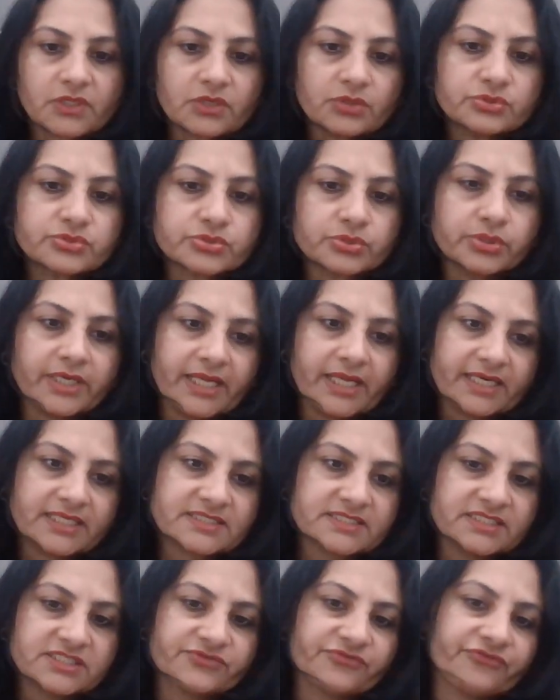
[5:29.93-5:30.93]
So
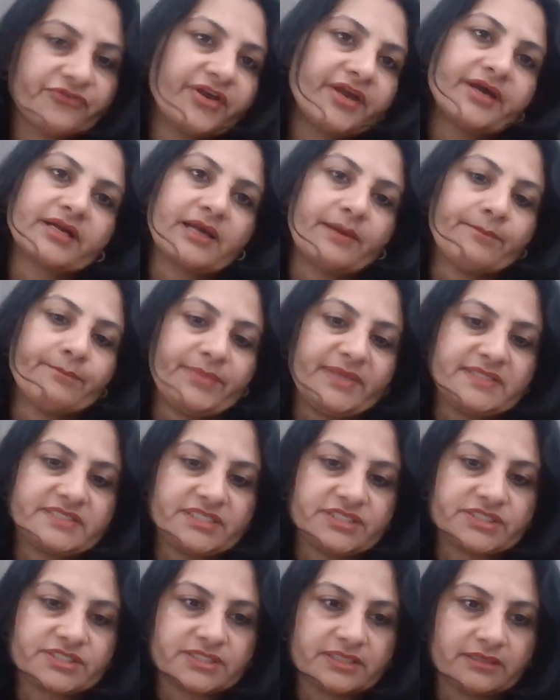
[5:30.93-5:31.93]
next is fair
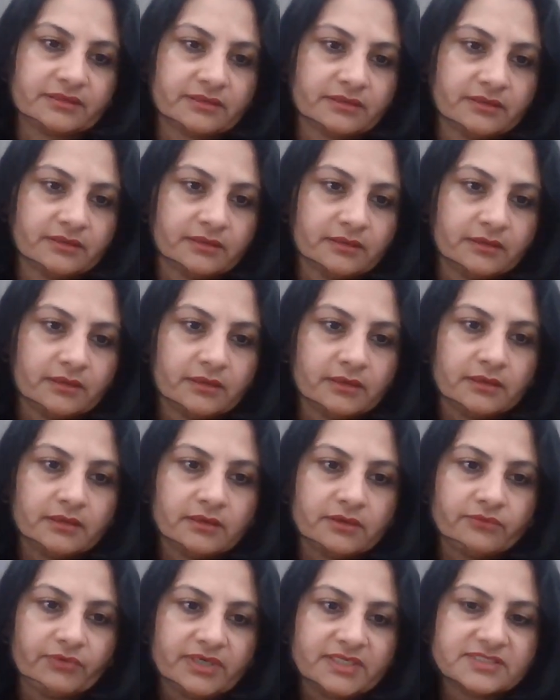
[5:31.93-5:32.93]
compensation.
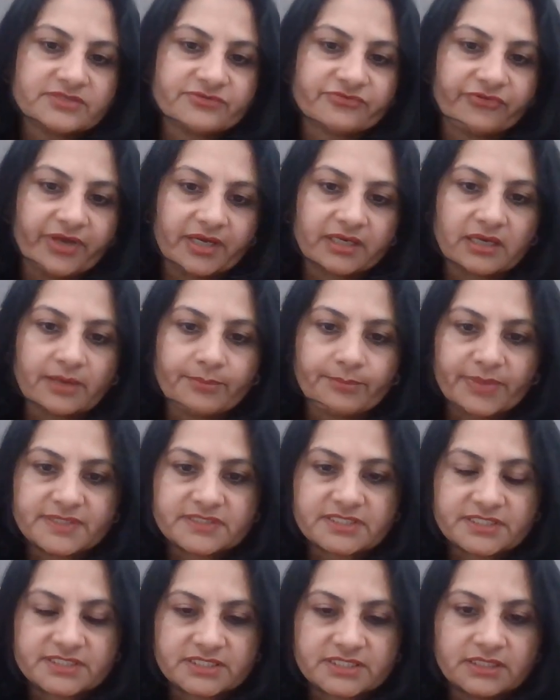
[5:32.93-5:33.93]
What is fair
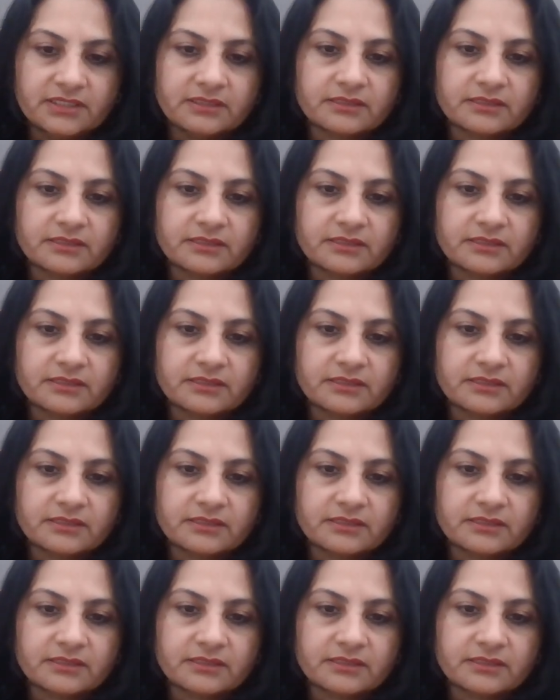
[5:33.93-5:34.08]
compensation?